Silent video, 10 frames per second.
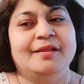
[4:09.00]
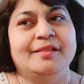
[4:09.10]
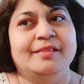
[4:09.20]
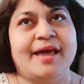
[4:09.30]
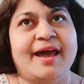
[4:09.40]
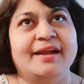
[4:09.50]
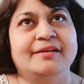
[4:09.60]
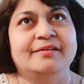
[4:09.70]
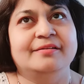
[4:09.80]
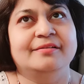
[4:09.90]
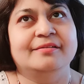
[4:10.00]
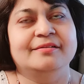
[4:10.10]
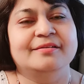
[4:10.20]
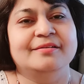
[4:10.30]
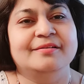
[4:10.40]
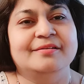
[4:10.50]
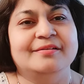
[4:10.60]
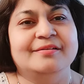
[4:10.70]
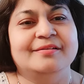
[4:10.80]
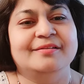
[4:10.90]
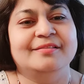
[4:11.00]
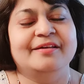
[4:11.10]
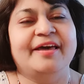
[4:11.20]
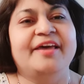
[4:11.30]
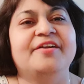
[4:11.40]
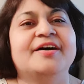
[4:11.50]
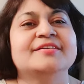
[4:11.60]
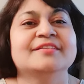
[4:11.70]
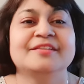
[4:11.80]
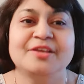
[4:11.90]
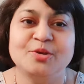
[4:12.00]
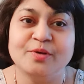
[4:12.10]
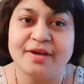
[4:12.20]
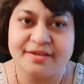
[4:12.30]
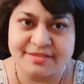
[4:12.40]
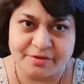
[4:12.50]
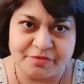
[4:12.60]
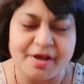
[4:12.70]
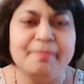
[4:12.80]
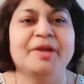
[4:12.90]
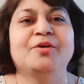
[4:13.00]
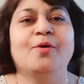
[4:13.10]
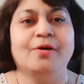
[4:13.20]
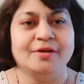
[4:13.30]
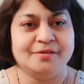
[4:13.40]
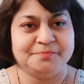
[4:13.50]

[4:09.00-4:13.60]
that the eras and the yugas have come and gone.